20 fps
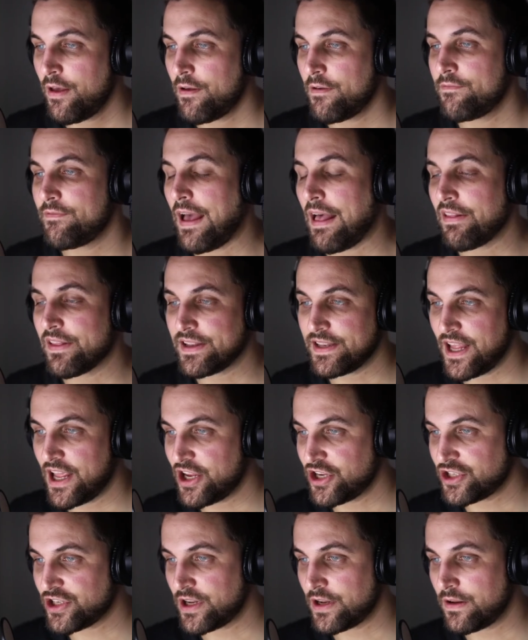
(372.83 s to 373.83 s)

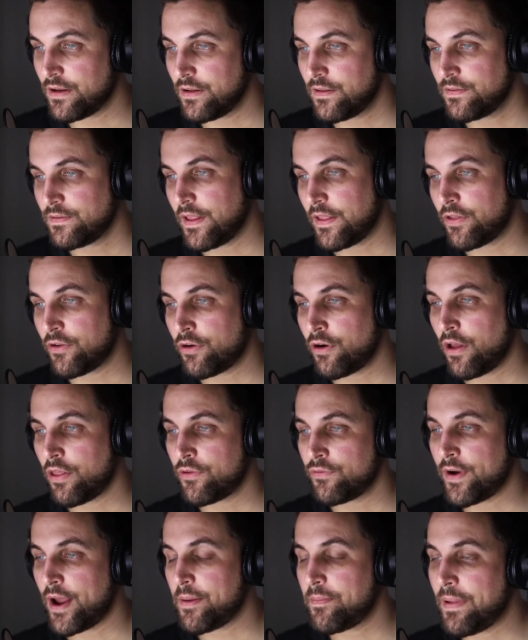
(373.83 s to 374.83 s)
validation that they're on the
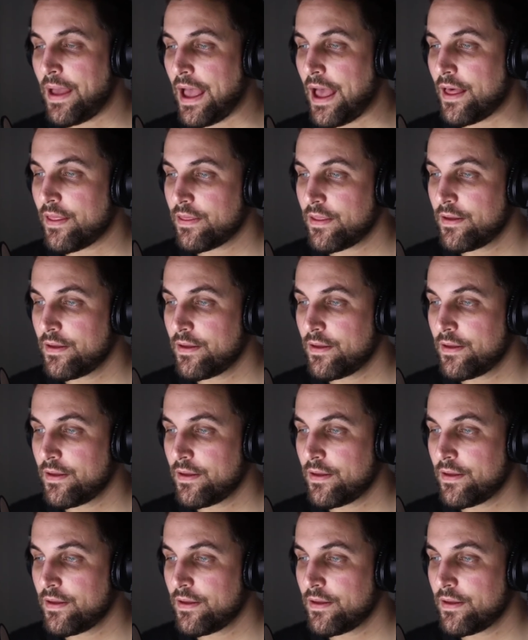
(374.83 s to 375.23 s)
right path